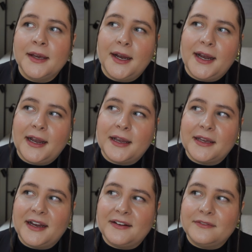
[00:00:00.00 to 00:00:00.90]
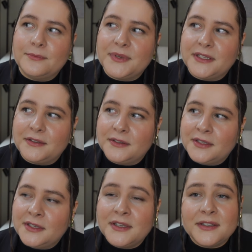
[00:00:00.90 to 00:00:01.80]
I have been
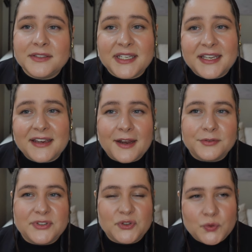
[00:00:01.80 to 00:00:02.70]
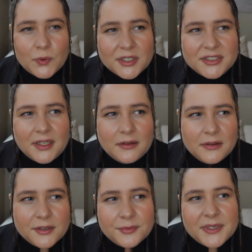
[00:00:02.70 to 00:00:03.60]
checking out the stores a
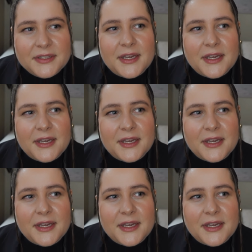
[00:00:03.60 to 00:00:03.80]
little bit.